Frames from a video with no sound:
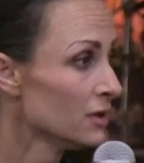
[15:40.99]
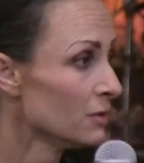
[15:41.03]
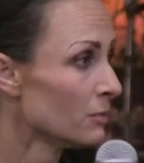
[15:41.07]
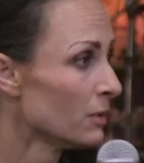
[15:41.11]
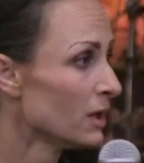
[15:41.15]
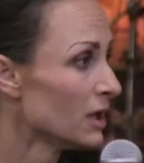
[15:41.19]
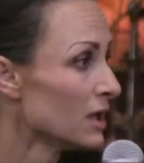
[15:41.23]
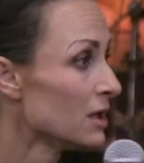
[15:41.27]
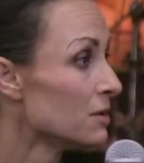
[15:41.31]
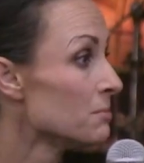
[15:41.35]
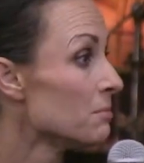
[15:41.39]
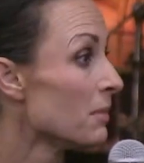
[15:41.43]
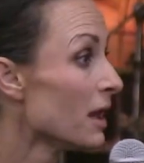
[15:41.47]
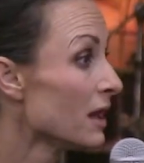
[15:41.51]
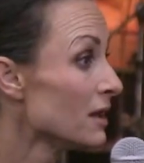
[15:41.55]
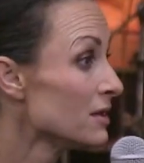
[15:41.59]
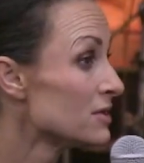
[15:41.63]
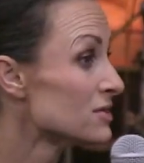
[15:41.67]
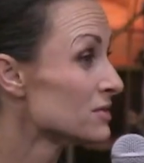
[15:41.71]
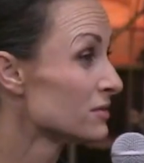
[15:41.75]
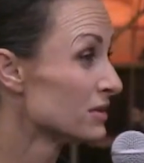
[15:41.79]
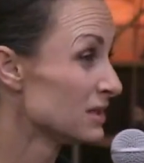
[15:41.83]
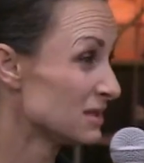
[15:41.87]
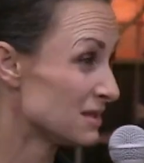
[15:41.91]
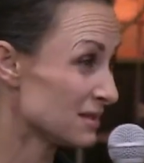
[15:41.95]
When he
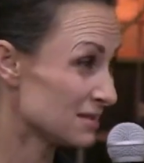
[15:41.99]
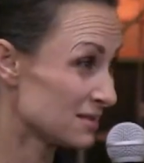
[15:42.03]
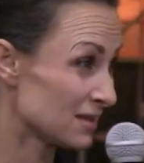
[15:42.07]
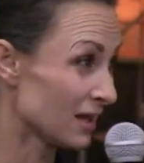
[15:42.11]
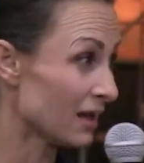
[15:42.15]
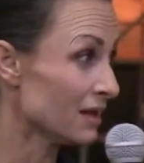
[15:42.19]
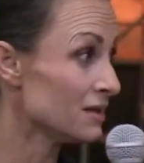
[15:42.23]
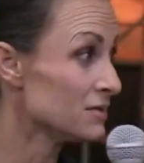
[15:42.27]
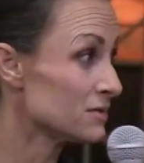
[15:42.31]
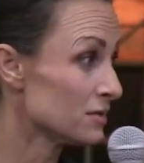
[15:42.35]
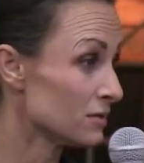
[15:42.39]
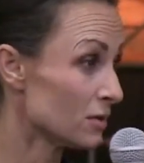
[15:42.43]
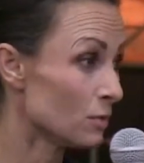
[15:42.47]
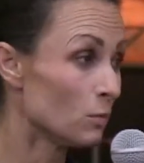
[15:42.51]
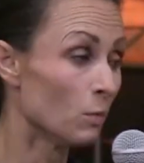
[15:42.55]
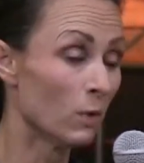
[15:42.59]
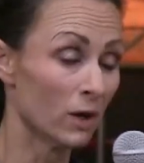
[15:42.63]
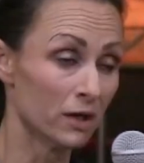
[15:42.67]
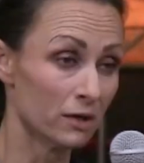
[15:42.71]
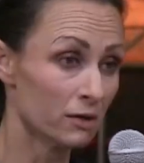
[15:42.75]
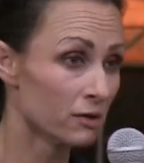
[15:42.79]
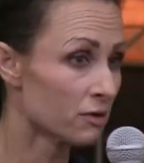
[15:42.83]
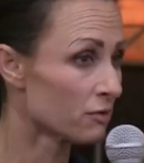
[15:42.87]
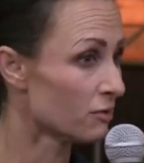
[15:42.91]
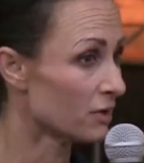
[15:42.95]
made you, he designed you to
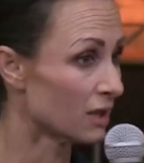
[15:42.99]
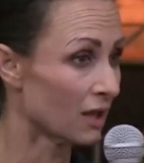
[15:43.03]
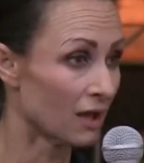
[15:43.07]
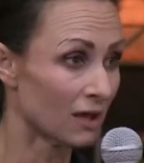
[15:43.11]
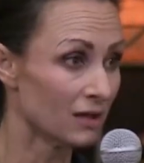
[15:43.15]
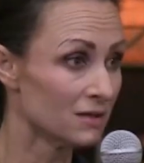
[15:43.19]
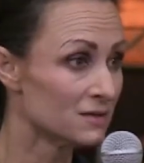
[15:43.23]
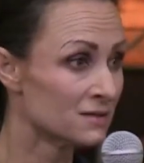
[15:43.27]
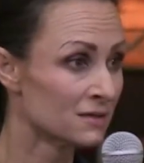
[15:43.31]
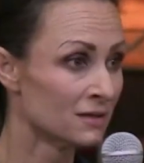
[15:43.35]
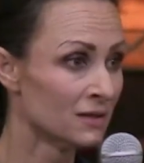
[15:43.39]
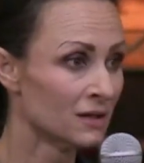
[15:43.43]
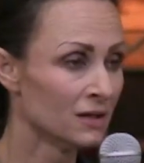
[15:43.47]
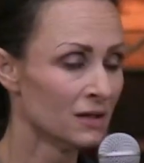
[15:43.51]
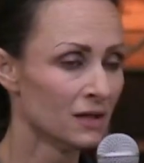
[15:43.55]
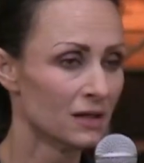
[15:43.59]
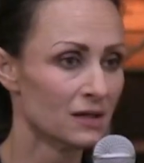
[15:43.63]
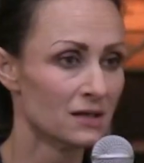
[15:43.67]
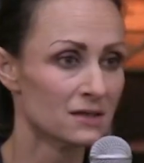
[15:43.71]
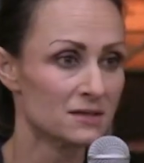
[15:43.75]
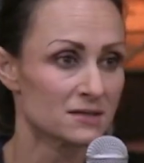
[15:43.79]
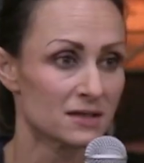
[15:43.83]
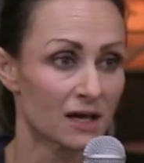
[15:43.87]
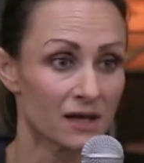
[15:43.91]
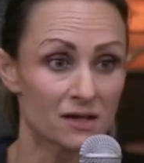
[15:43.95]
want to create, he
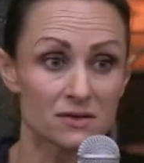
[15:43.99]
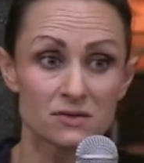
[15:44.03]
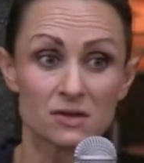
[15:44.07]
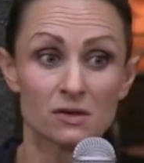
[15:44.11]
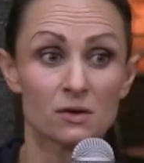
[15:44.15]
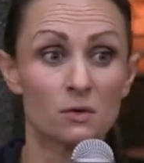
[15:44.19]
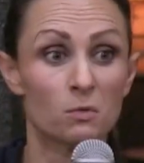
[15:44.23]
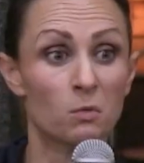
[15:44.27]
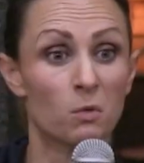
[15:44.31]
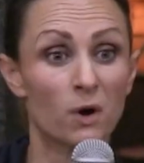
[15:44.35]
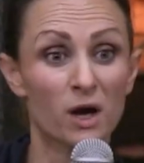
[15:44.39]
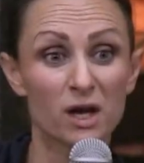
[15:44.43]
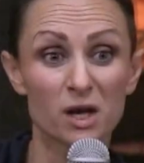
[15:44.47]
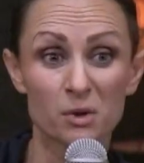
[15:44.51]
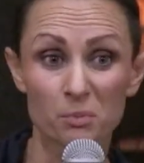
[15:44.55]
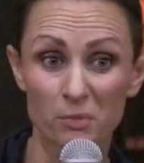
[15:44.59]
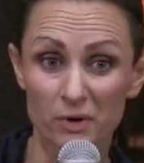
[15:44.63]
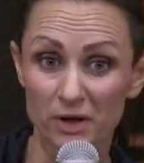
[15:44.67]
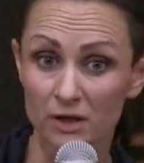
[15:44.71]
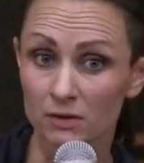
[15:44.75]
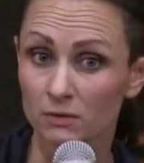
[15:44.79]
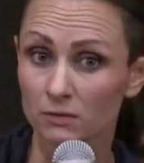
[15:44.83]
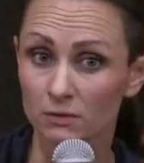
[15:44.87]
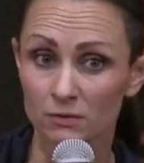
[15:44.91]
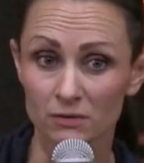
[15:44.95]
designed you to want to
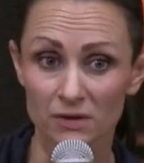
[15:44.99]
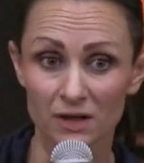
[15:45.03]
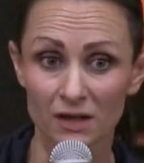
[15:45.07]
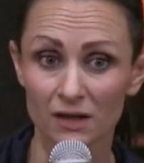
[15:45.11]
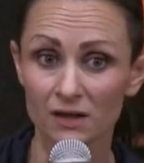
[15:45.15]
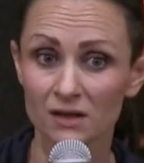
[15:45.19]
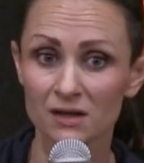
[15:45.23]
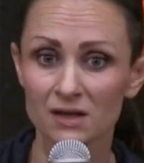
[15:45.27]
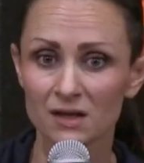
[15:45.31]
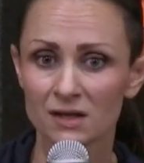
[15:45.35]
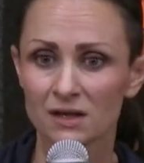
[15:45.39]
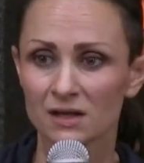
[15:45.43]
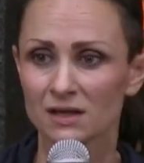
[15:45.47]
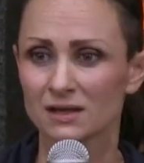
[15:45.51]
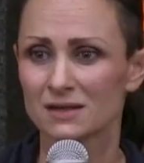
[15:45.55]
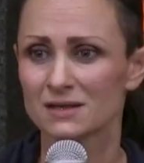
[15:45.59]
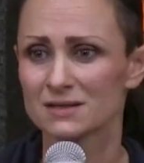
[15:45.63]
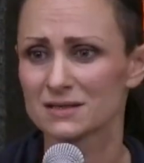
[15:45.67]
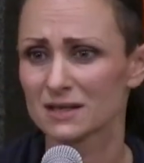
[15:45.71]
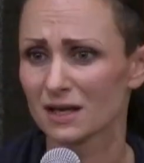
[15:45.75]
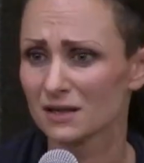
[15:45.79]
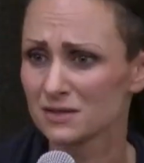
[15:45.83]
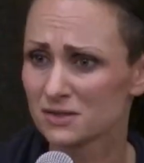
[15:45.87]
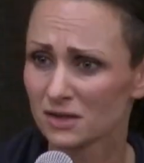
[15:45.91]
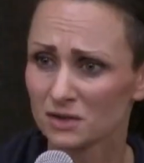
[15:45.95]
bring order, he
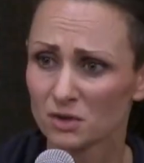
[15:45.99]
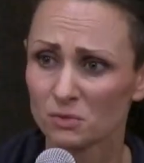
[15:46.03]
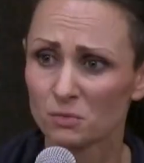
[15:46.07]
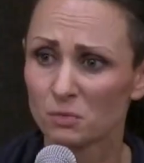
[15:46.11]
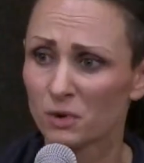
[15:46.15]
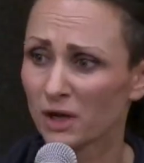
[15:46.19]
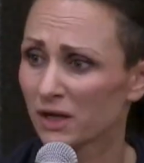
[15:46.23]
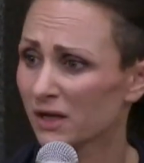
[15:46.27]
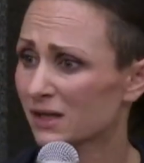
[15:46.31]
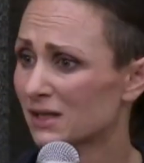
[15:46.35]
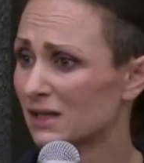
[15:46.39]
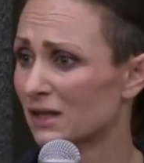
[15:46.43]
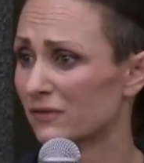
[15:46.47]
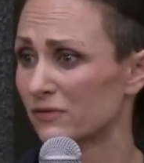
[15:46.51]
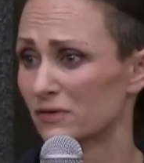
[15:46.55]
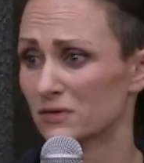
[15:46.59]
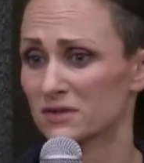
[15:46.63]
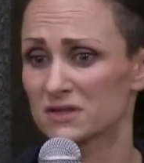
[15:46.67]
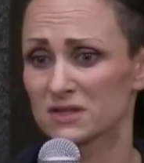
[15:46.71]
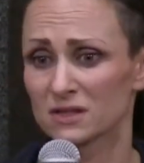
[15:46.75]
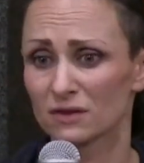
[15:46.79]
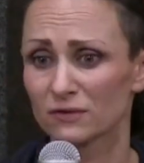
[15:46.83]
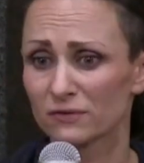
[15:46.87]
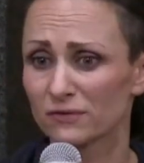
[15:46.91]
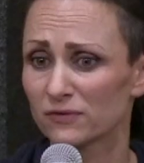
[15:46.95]
designed you to want to give
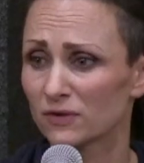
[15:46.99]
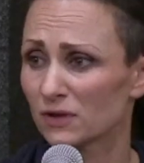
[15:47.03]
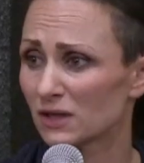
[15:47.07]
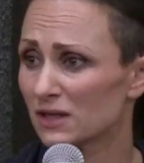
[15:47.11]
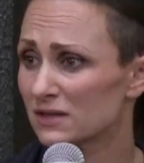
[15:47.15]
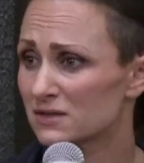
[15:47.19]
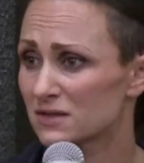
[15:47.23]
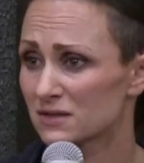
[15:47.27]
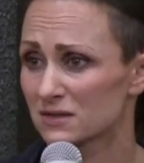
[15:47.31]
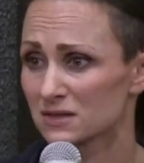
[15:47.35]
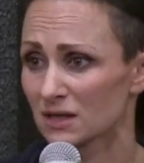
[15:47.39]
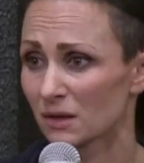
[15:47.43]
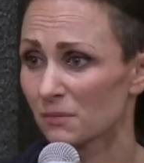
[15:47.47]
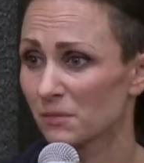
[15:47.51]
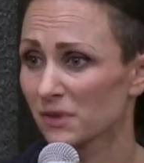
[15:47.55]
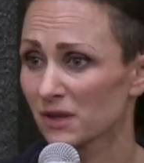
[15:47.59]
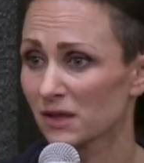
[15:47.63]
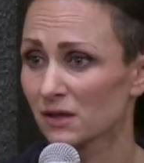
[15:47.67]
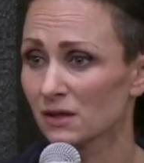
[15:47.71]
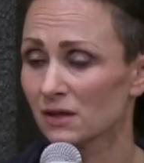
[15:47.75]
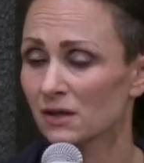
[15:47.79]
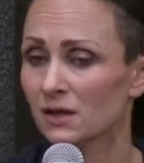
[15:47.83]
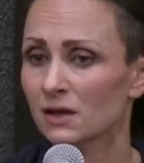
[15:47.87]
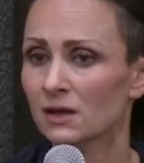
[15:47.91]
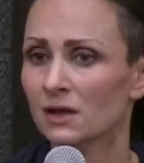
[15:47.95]
yourself fully to
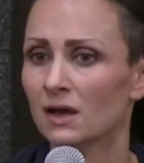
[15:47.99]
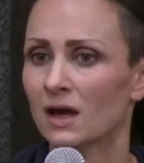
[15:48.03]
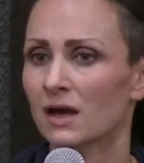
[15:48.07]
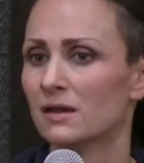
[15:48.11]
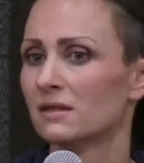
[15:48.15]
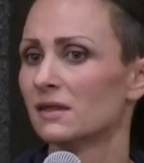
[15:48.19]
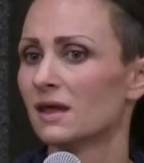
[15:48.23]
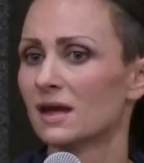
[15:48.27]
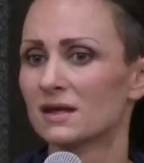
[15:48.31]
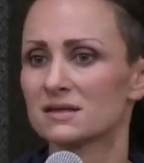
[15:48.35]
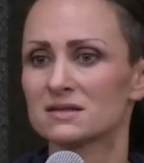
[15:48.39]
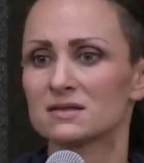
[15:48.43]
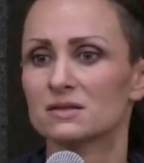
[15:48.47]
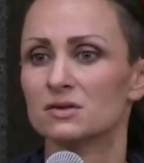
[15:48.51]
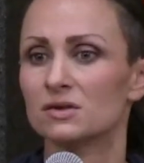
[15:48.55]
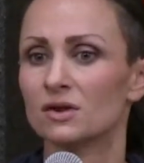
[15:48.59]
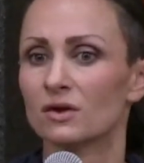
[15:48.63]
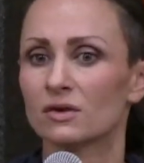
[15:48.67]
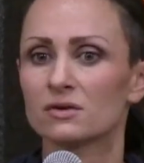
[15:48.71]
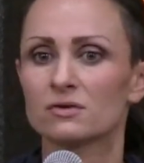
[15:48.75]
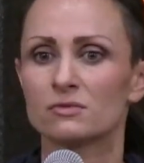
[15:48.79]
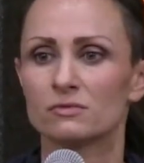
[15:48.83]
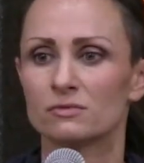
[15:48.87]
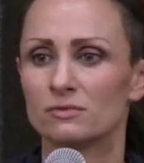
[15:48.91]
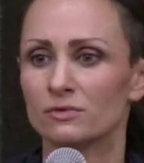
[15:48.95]
something. And that's
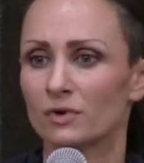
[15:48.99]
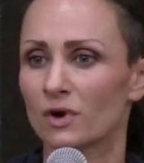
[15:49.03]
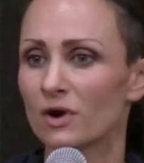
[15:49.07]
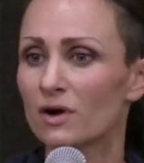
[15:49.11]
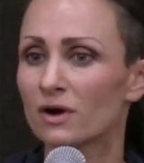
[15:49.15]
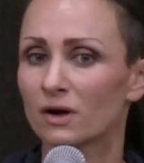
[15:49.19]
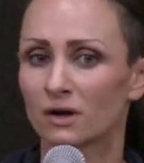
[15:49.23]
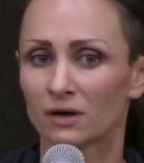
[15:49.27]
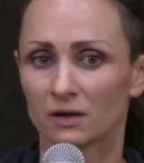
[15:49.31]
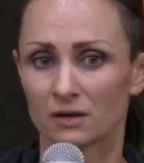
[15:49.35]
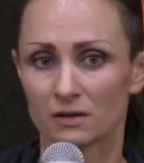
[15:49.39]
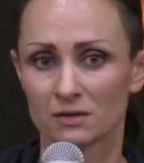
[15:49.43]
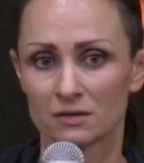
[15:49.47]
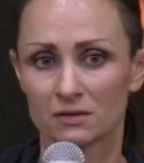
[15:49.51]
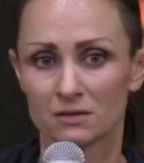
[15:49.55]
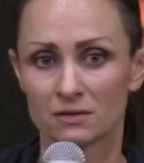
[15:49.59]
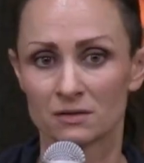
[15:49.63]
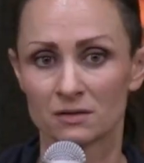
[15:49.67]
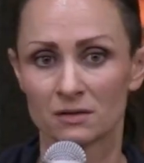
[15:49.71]
not wrong.